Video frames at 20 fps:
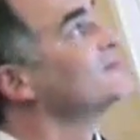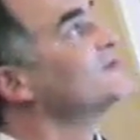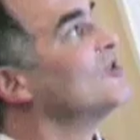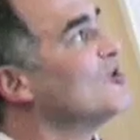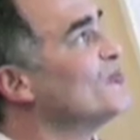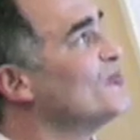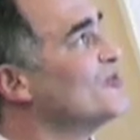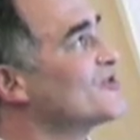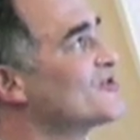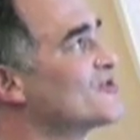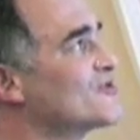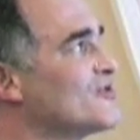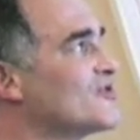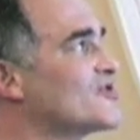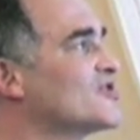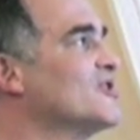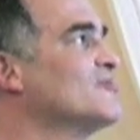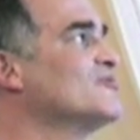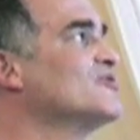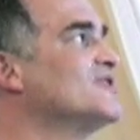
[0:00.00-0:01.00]
open source
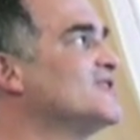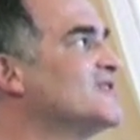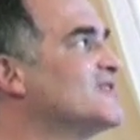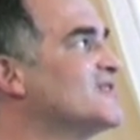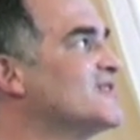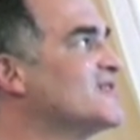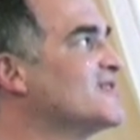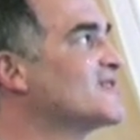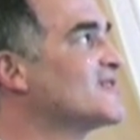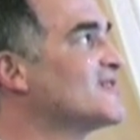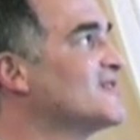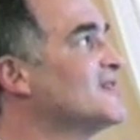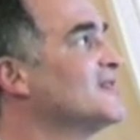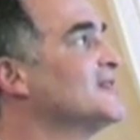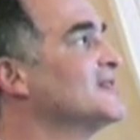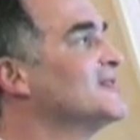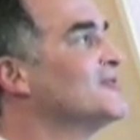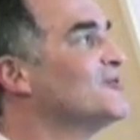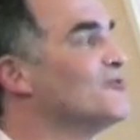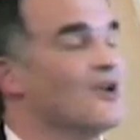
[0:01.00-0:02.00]
communities,
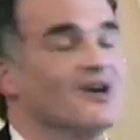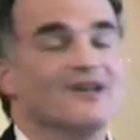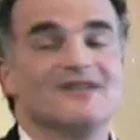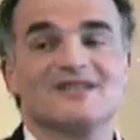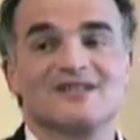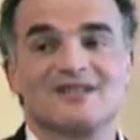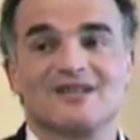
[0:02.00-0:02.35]
one is